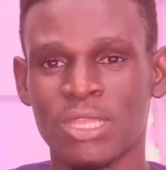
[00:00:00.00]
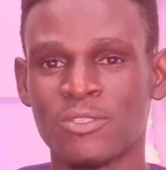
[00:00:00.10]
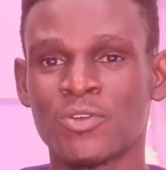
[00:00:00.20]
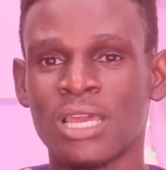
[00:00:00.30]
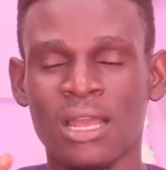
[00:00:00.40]

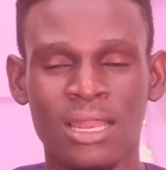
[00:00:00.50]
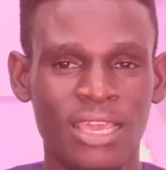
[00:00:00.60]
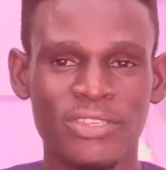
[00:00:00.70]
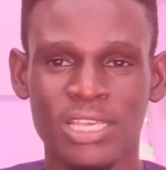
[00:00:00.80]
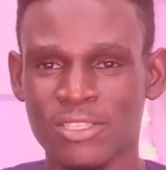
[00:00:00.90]
to run our
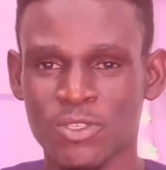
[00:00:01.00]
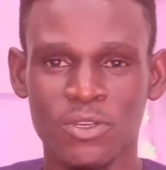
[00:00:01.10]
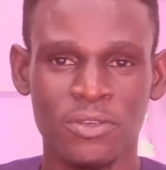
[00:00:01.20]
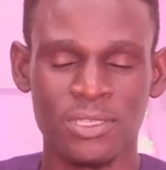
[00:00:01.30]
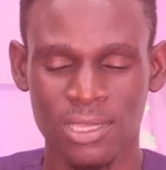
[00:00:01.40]
lives as
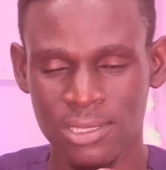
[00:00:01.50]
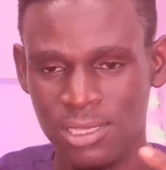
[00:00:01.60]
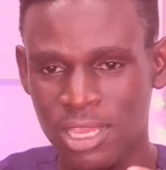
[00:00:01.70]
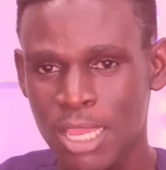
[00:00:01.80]
young Christians.